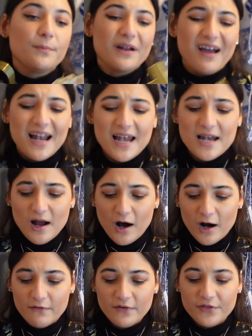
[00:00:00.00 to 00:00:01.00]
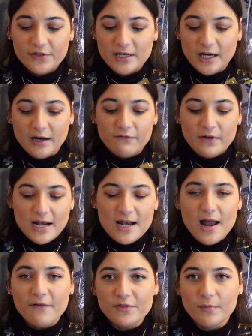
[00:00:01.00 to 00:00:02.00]
but I love
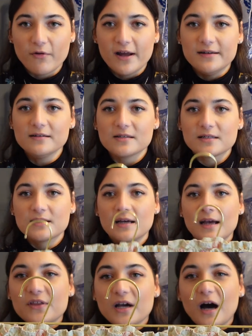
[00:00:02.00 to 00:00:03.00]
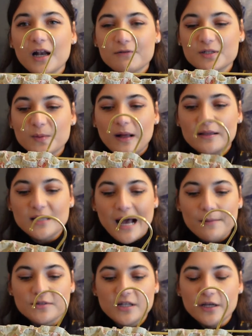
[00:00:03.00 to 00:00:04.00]
the print. The colour as well is
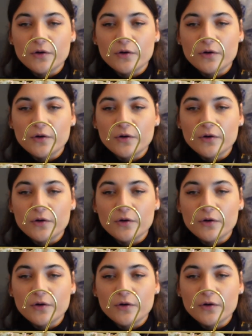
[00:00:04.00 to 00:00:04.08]
absolutely